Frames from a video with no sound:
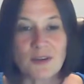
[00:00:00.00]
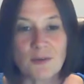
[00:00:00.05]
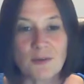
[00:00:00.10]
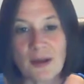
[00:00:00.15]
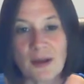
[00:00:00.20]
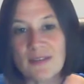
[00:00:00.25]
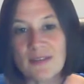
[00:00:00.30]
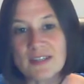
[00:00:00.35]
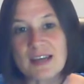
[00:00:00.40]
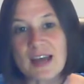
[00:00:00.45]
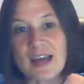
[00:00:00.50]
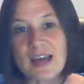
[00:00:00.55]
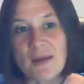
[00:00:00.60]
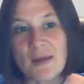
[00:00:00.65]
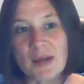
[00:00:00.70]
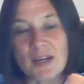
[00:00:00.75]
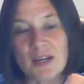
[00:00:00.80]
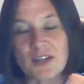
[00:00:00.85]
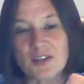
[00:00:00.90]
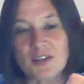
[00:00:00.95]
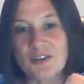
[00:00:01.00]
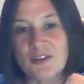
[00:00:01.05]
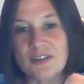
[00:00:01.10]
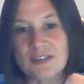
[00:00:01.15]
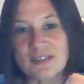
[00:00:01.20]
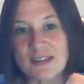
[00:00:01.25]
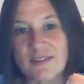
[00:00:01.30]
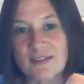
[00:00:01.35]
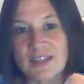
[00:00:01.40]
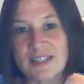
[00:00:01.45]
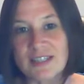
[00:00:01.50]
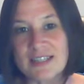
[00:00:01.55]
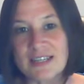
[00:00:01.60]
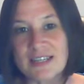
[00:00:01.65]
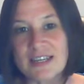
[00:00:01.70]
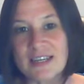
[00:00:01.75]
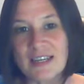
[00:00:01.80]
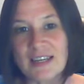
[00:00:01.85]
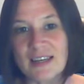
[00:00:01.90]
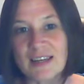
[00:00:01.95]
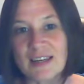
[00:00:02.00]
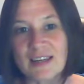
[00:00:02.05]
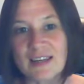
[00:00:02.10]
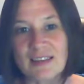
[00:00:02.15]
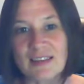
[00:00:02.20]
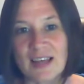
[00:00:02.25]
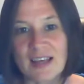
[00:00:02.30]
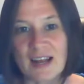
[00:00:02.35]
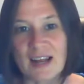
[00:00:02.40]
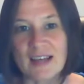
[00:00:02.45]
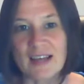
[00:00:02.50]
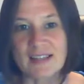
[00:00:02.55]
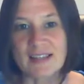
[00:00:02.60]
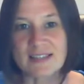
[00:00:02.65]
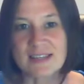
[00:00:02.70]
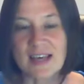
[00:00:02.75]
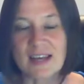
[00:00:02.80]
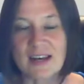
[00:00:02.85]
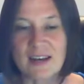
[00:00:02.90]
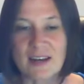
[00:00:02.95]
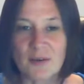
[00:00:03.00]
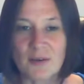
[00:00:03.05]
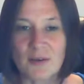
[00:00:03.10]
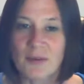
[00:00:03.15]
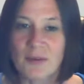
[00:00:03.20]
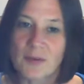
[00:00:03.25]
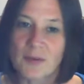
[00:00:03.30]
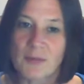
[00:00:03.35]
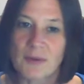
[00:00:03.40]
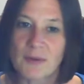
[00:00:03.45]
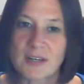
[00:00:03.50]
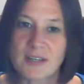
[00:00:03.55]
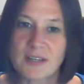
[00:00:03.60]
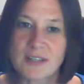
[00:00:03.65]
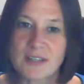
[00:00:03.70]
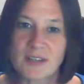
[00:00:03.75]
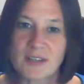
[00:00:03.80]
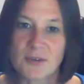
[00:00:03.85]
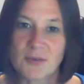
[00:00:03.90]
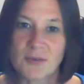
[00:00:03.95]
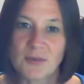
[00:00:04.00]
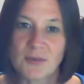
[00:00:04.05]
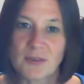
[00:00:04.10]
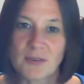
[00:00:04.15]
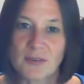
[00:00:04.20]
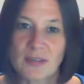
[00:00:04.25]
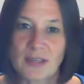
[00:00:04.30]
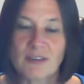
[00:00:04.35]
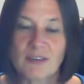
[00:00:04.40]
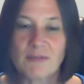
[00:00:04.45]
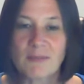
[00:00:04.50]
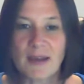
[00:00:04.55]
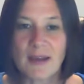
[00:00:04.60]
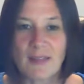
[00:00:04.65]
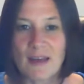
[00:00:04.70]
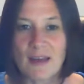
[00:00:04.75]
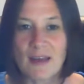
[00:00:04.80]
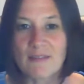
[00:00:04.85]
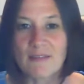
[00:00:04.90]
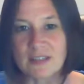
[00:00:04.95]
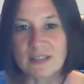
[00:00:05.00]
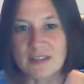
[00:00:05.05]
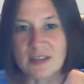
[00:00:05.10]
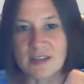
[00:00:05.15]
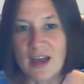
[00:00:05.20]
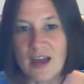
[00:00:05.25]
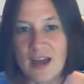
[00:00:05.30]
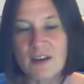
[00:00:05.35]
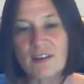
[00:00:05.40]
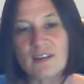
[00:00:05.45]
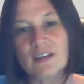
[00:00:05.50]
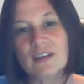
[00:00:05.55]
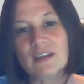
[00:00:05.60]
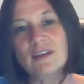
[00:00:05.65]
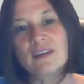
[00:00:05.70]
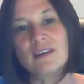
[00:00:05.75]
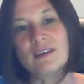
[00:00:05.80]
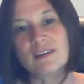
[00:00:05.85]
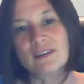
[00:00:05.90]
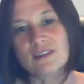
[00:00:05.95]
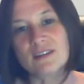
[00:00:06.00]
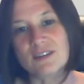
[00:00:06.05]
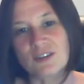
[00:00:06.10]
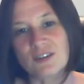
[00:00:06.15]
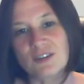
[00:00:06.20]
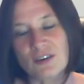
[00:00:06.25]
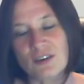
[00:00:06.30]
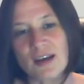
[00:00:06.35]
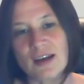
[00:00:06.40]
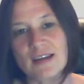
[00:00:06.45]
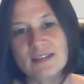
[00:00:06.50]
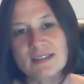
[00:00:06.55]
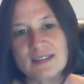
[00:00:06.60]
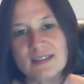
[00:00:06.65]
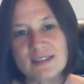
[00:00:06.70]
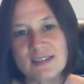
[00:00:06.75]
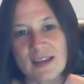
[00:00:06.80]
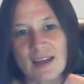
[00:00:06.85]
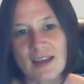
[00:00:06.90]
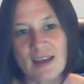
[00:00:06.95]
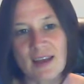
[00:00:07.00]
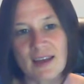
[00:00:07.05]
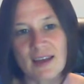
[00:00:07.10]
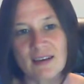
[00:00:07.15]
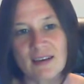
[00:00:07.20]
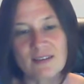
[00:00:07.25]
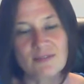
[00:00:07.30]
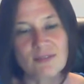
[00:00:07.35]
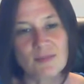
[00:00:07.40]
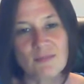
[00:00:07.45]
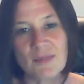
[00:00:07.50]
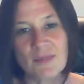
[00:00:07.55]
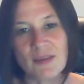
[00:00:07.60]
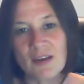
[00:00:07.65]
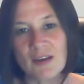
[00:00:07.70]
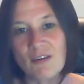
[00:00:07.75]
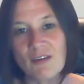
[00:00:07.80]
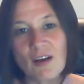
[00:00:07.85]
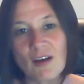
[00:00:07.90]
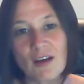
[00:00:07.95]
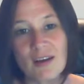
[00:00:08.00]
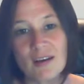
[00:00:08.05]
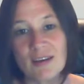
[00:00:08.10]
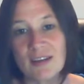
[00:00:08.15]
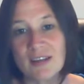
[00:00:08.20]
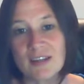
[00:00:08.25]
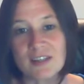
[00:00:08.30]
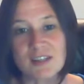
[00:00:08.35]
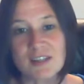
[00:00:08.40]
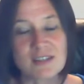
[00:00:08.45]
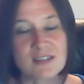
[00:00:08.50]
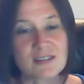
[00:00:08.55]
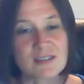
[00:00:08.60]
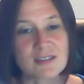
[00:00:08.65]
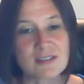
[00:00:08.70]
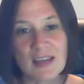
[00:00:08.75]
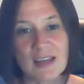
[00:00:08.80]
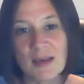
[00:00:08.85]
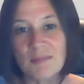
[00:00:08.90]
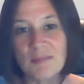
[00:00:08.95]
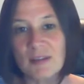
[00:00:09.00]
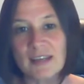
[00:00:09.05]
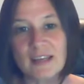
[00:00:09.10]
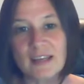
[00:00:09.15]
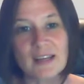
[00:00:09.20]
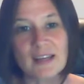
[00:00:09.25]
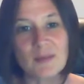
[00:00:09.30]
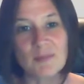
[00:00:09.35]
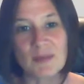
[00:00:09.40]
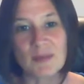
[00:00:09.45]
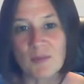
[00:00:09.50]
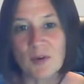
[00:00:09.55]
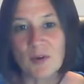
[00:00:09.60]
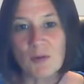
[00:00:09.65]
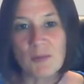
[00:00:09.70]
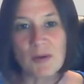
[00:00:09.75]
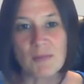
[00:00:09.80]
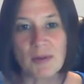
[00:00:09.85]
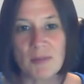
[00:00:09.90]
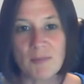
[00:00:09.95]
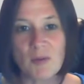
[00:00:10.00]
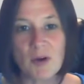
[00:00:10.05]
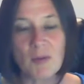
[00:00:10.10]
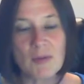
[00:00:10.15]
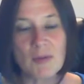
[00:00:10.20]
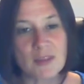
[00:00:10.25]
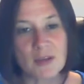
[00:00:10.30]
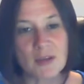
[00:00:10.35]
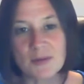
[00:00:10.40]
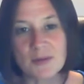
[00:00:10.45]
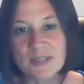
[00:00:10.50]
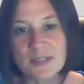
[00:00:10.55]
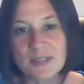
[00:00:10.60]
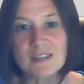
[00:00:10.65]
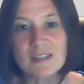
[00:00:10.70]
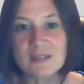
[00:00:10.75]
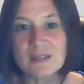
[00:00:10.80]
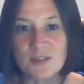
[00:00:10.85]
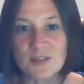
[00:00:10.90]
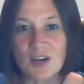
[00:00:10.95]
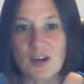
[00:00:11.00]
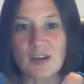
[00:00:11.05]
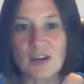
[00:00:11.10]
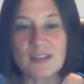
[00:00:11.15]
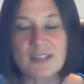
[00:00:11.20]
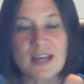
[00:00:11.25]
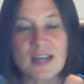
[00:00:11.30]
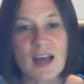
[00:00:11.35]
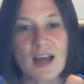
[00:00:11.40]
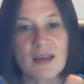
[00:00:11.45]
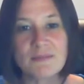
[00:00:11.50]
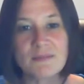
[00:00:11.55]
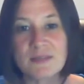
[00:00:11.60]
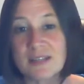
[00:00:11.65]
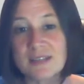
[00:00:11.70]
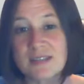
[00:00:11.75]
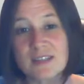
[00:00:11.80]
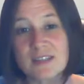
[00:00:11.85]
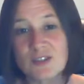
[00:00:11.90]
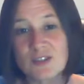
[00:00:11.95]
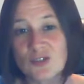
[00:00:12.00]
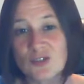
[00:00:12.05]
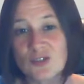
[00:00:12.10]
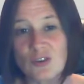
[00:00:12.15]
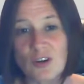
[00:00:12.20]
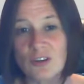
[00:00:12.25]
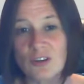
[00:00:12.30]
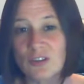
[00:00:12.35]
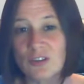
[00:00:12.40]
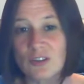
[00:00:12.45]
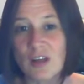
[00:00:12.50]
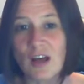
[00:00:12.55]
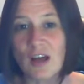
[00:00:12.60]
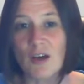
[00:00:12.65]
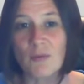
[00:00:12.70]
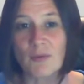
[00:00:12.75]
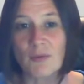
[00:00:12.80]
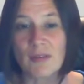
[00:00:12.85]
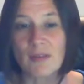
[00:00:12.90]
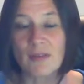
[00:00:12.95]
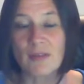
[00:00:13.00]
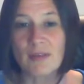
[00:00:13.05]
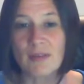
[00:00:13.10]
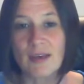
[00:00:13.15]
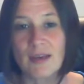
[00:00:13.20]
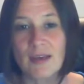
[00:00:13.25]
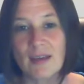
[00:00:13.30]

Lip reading: around the time I turned 17 that I decided I really wanted to give my life entirely to Christ. And from there on, he just kept leading me moment by moment. There were still some dark times. I still struggled a lot with